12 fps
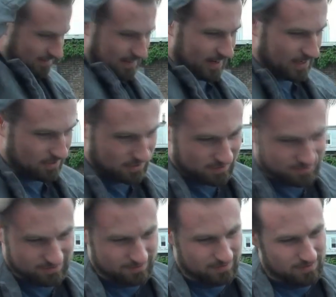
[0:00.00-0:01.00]
title
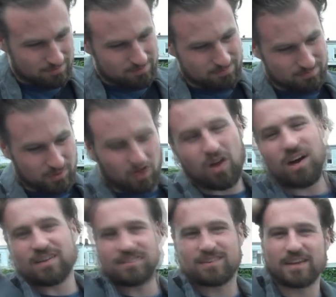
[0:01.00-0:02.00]

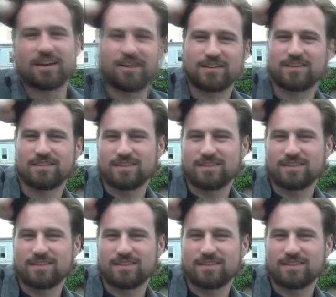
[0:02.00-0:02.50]
belongs here in